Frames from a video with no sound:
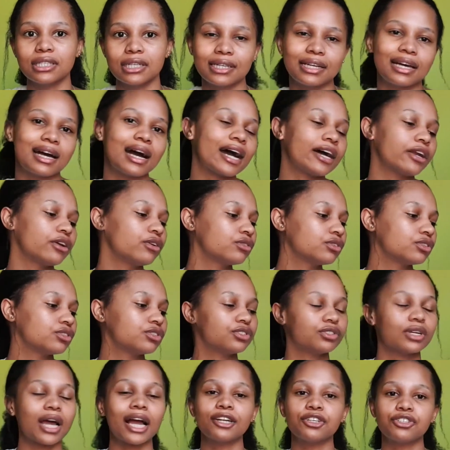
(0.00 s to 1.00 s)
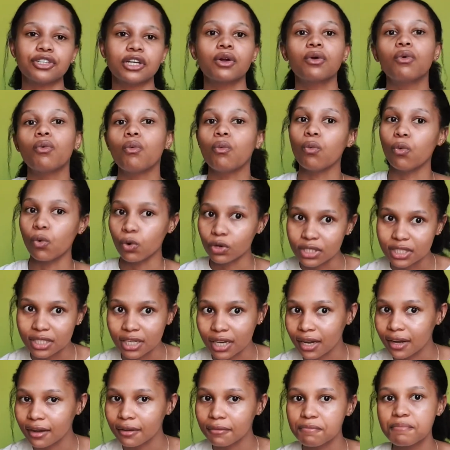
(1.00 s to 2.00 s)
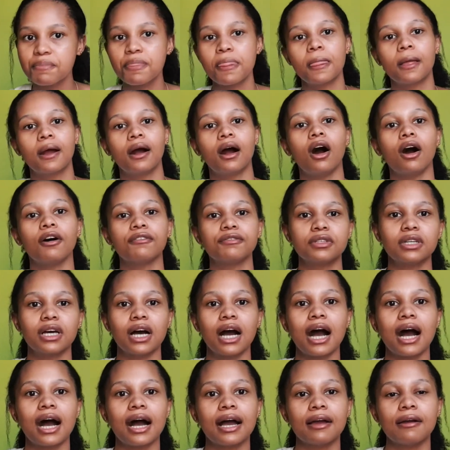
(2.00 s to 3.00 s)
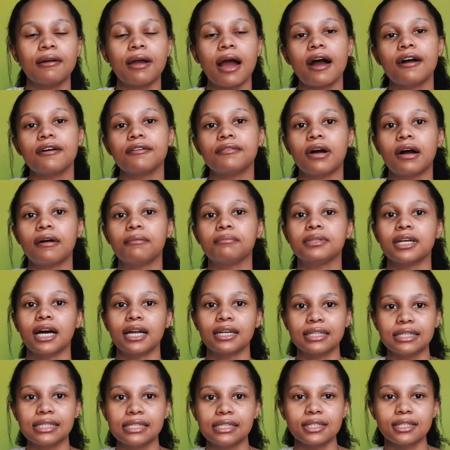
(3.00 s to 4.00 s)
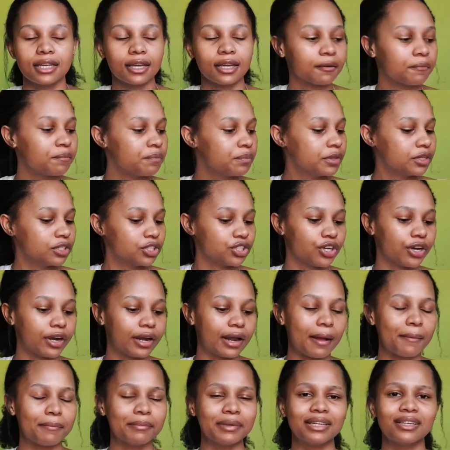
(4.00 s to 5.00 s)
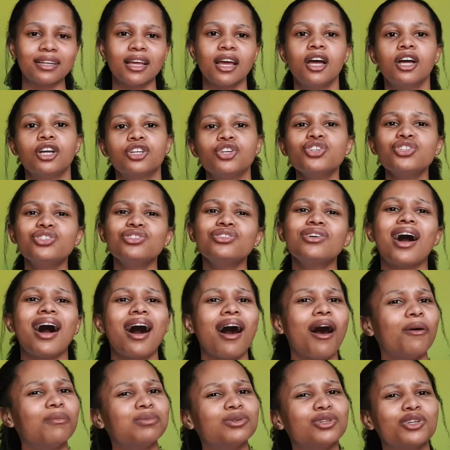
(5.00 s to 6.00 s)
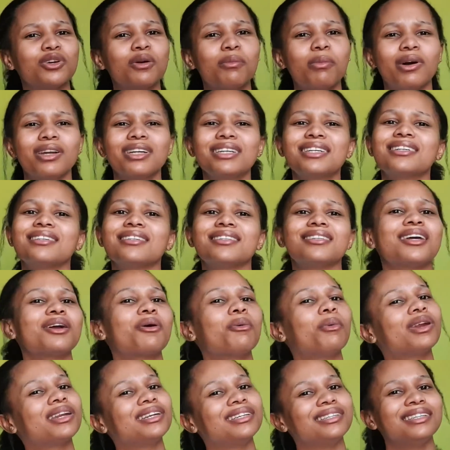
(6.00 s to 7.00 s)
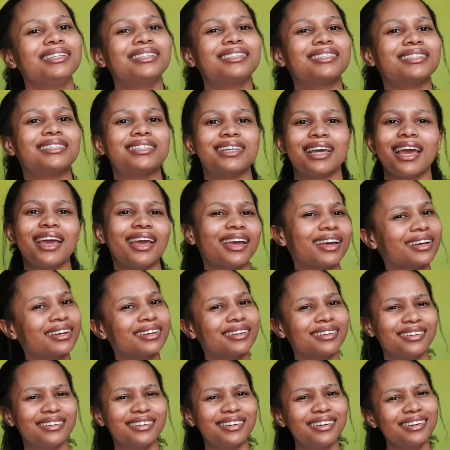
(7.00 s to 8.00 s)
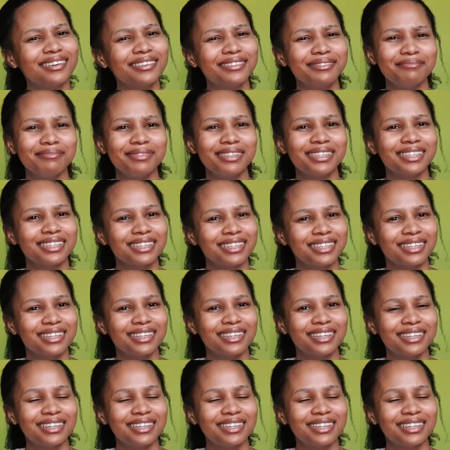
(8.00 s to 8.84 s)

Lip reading: dinner, I drink water after I'm done eating, you know what I mean? Just to help so your body can take what it needs to take. You get me?